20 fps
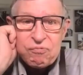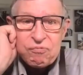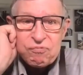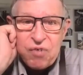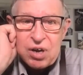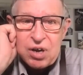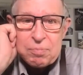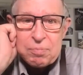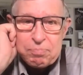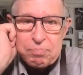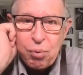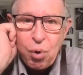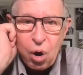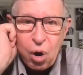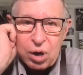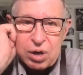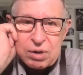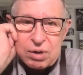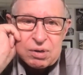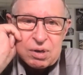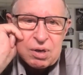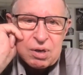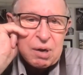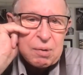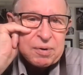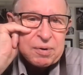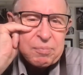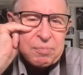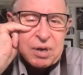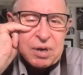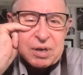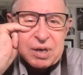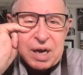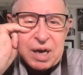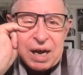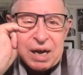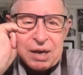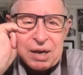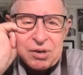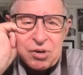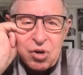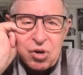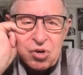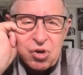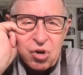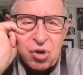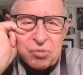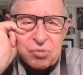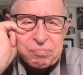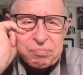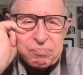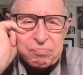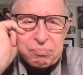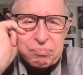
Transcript: fun book. I mean, a guy I know called